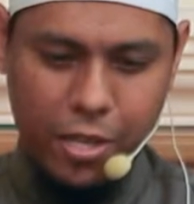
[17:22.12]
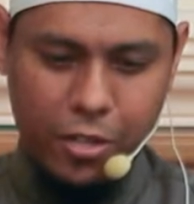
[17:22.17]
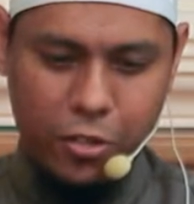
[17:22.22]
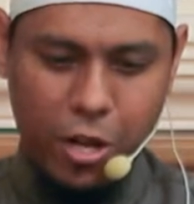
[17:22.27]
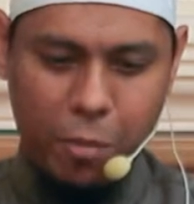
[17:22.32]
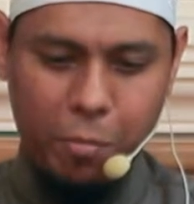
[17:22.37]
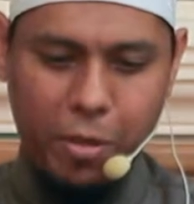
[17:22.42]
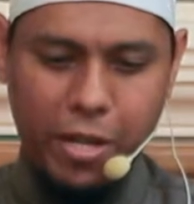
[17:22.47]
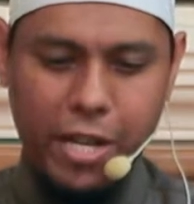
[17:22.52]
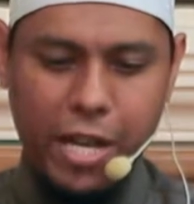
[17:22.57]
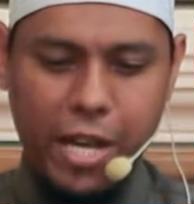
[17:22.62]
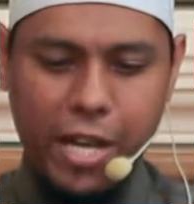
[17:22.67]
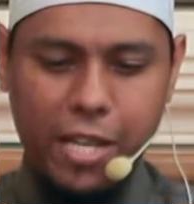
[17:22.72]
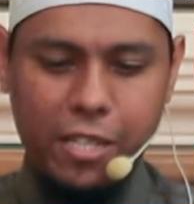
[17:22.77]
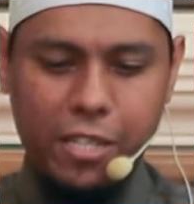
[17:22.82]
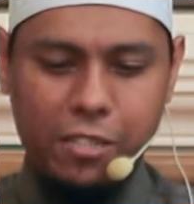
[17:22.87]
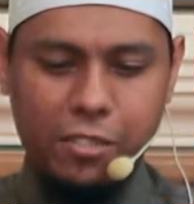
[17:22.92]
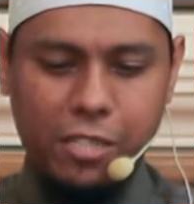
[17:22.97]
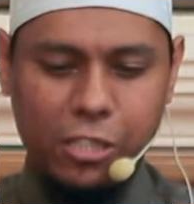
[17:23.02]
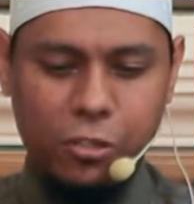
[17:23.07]
number
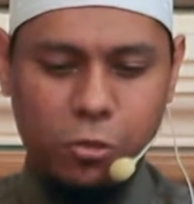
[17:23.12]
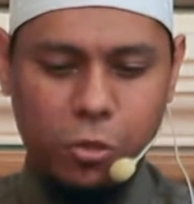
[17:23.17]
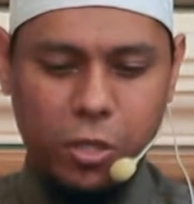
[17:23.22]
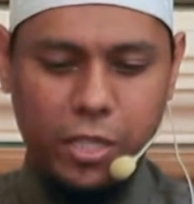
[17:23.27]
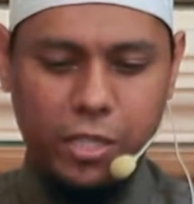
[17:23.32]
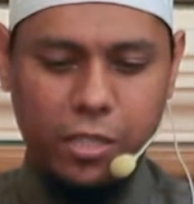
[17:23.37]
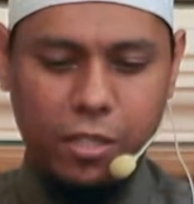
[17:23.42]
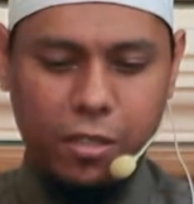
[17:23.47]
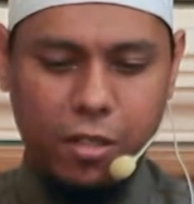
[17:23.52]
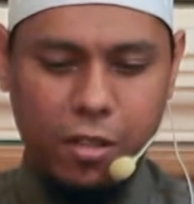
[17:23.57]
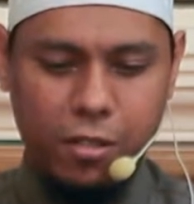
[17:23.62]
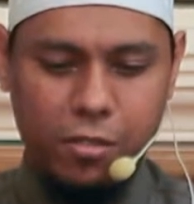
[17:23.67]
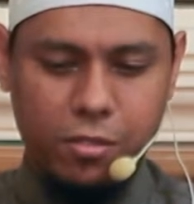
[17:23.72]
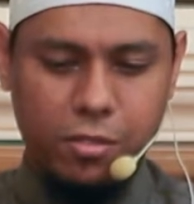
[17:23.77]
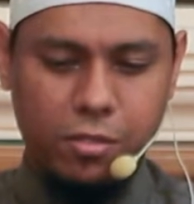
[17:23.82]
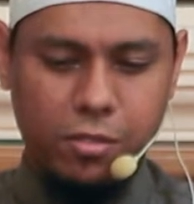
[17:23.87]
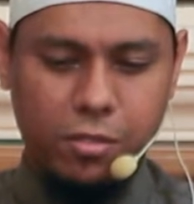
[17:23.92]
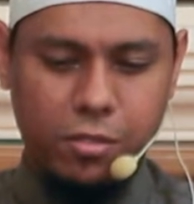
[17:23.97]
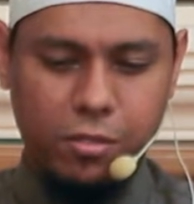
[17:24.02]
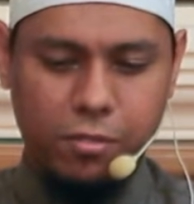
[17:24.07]
nine is sexual
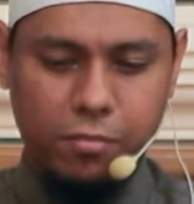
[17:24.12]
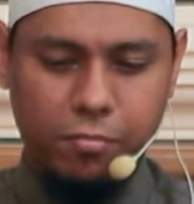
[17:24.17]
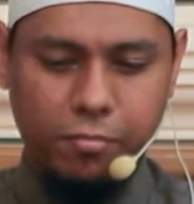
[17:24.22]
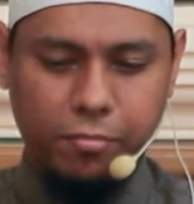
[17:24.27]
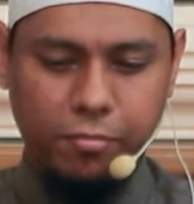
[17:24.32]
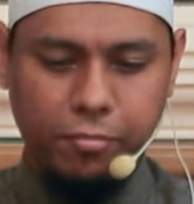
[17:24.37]
intercourse